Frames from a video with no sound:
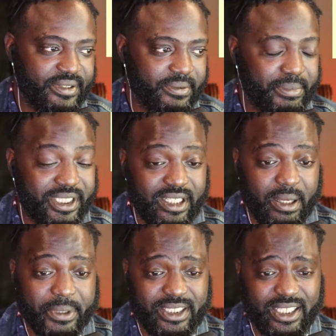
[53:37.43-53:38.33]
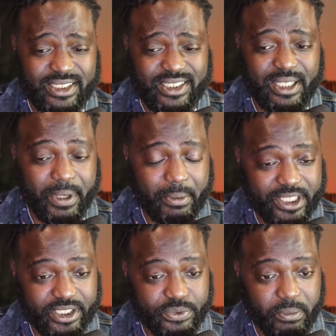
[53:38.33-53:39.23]
but like I said, maybe
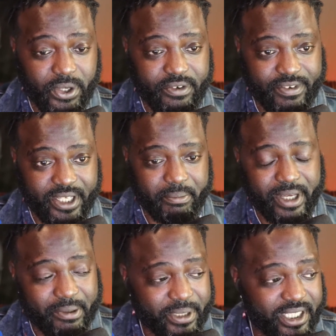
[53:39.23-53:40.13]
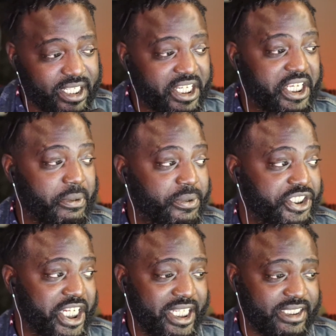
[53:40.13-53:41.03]
this will motivate him. Maybe he will
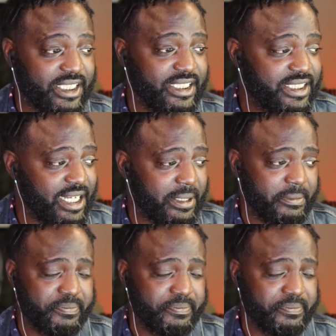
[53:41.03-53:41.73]
shake things up